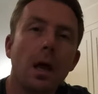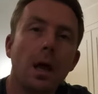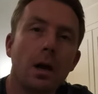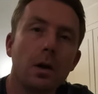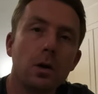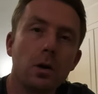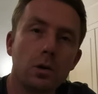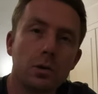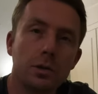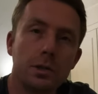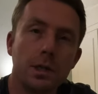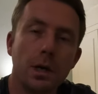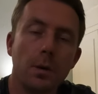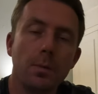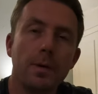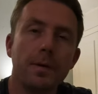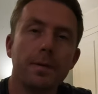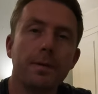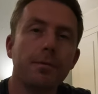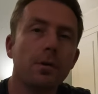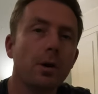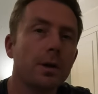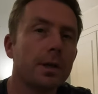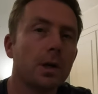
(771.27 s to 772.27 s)
And also, if
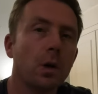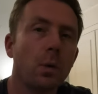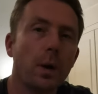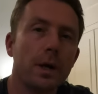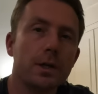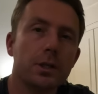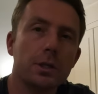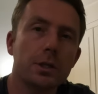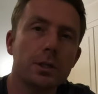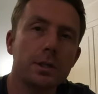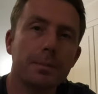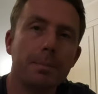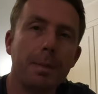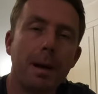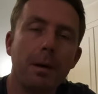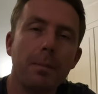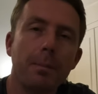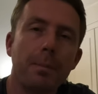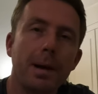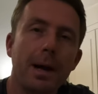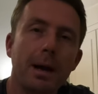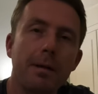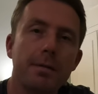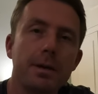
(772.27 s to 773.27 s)
you've got any questions
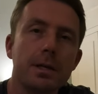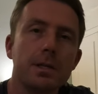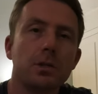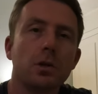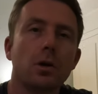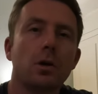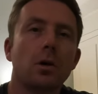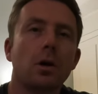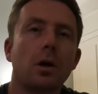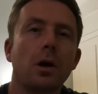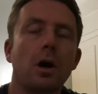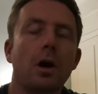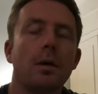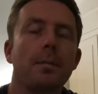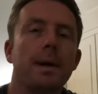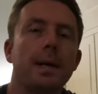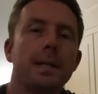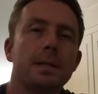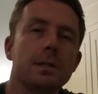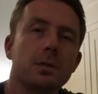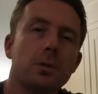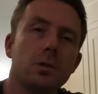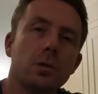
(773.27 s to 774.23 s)
about Paris or comments,